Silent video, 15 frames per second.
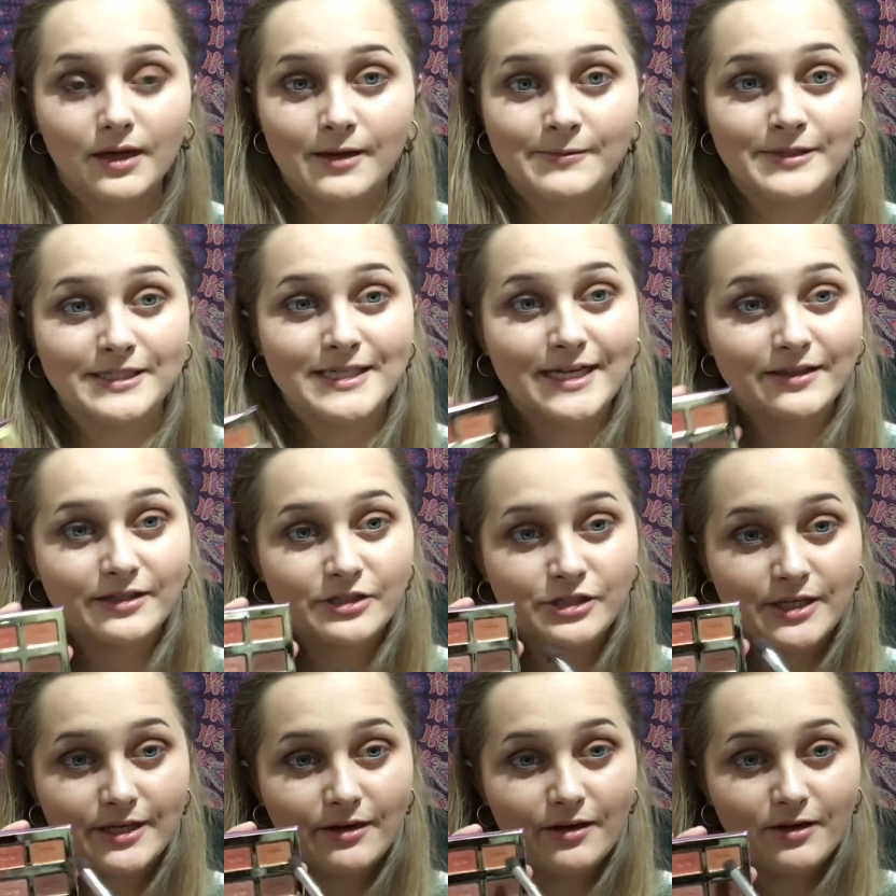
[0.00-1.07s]
I'm going to take the
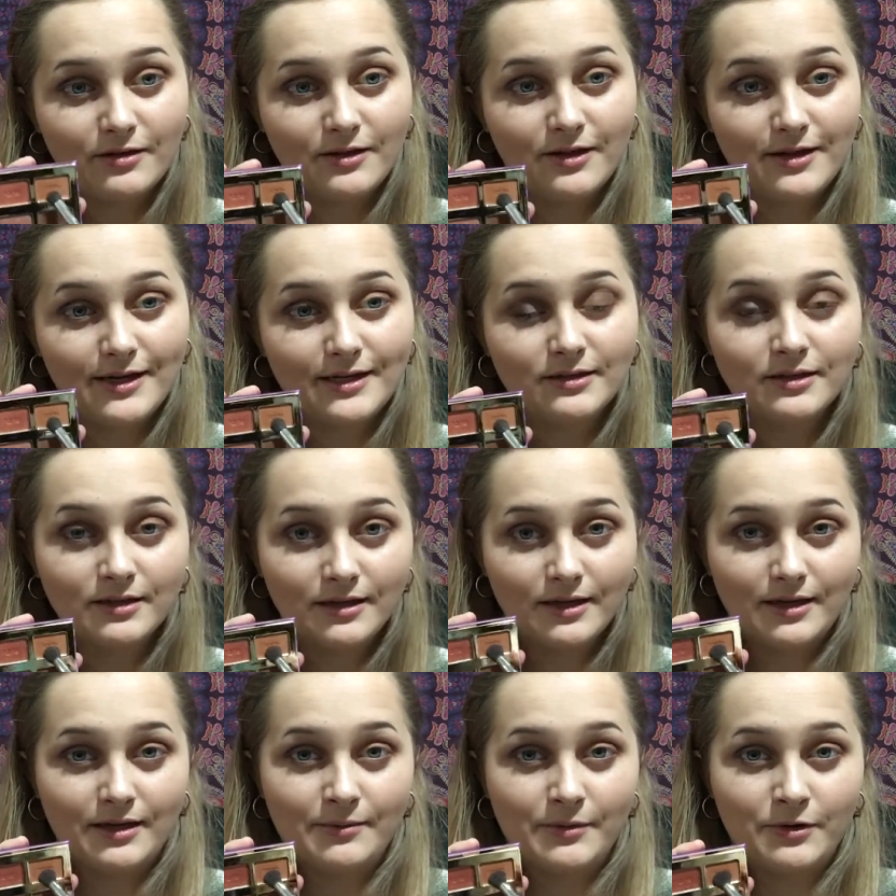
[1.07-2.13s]
shade Hotline
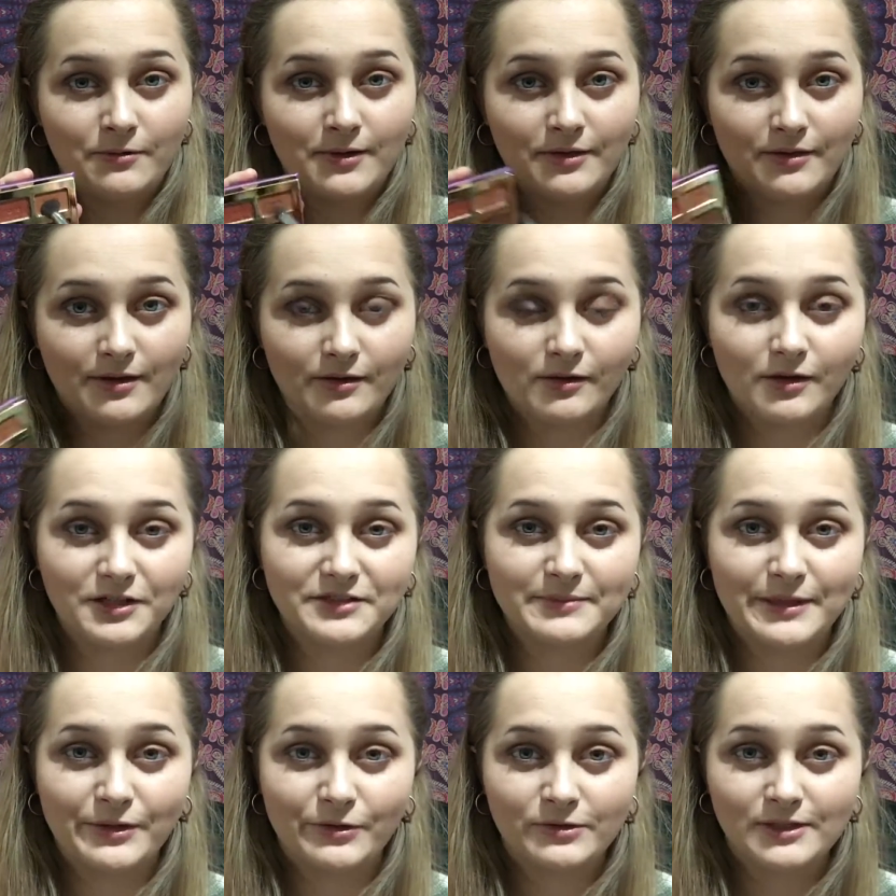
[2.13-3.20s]
and I'm going to run that across
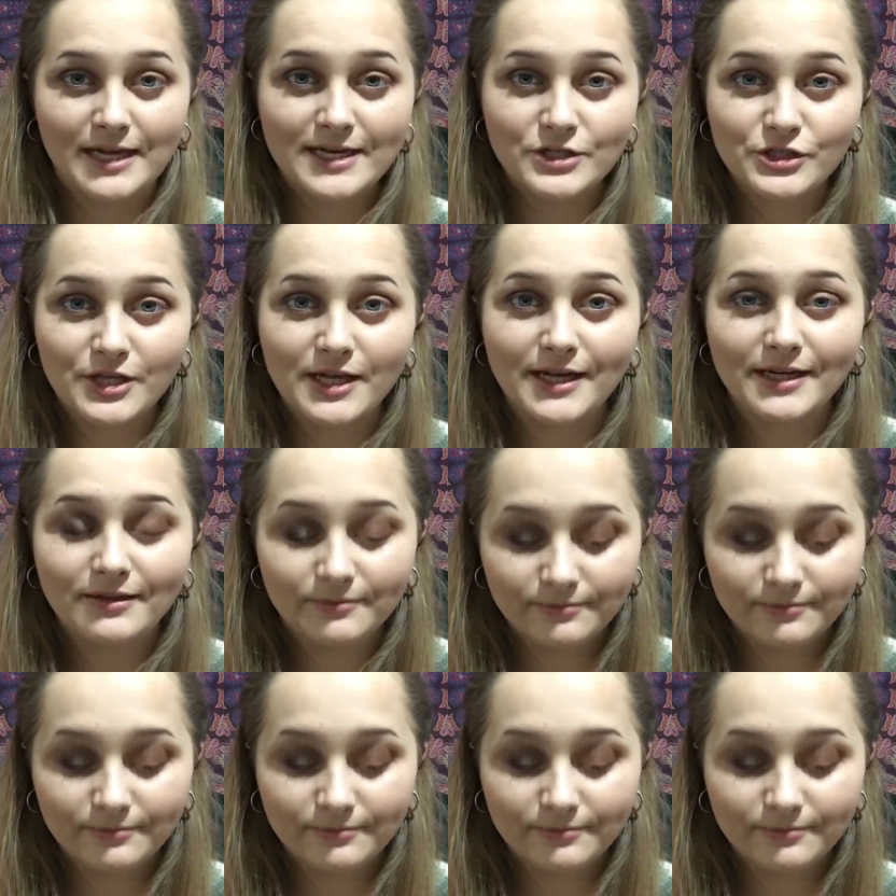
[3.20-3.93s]
my lower lash line.